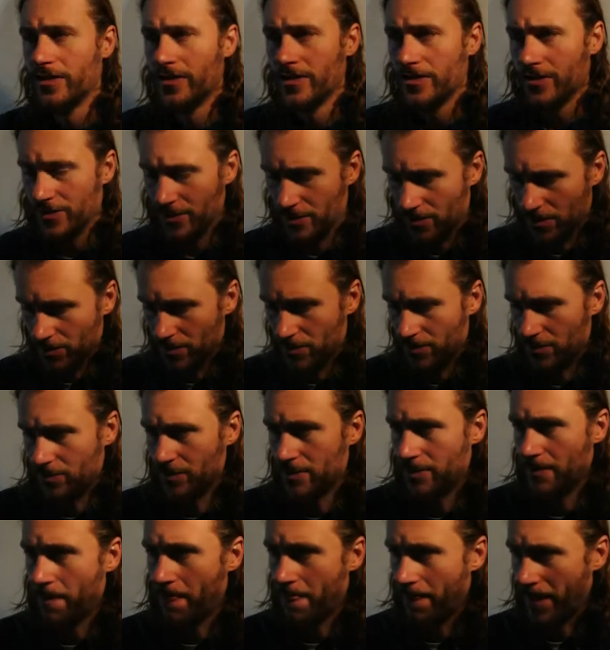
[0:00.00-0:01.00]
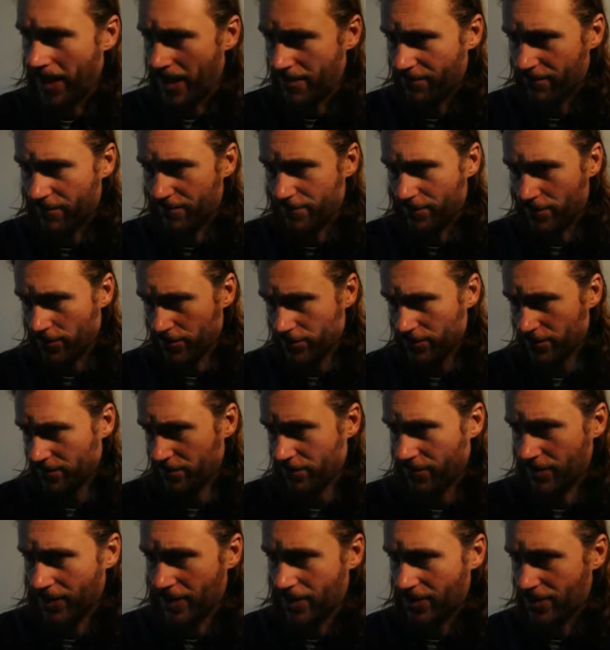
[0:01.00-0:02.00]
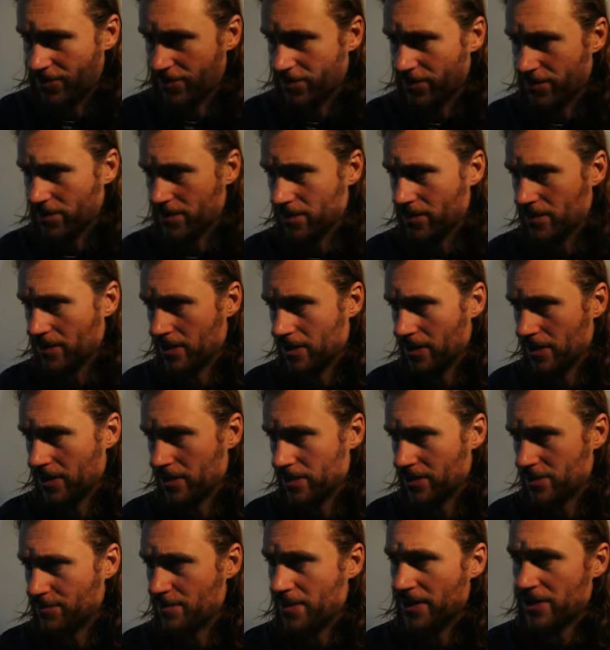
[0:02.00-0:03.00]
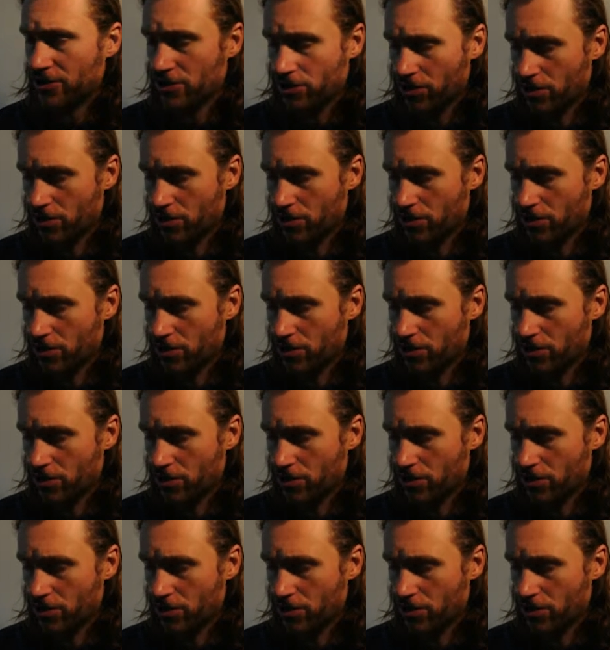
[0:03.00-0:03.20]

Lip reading: So I have a photo for this spatial